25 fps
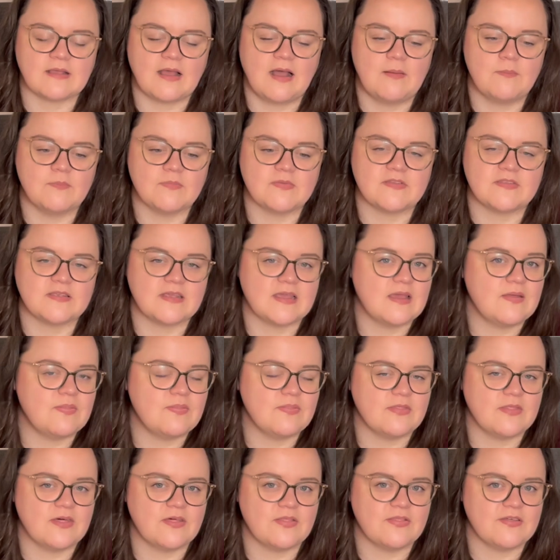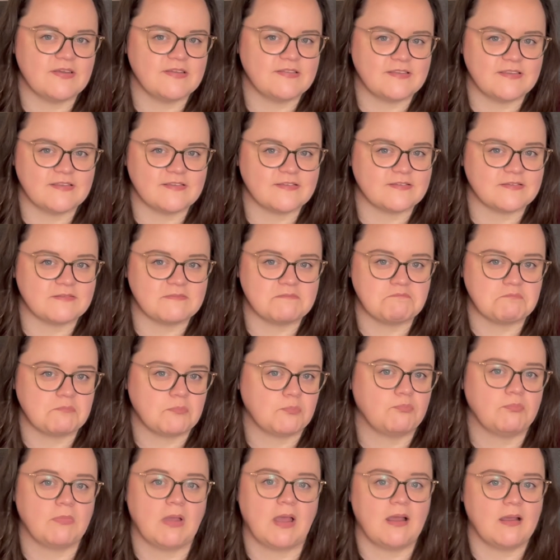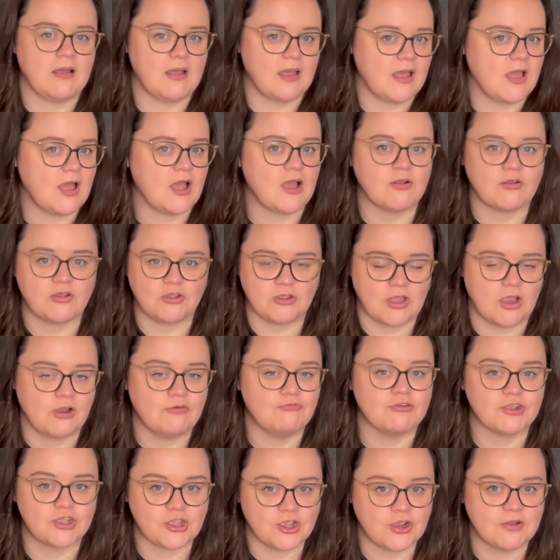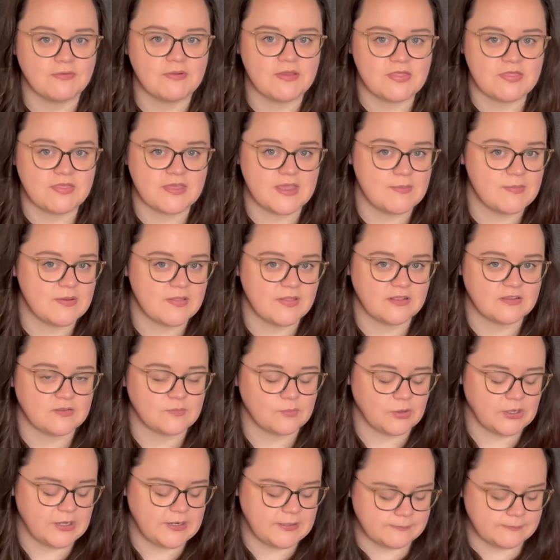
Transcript: I'm seeing that this is a recurring theme at this point,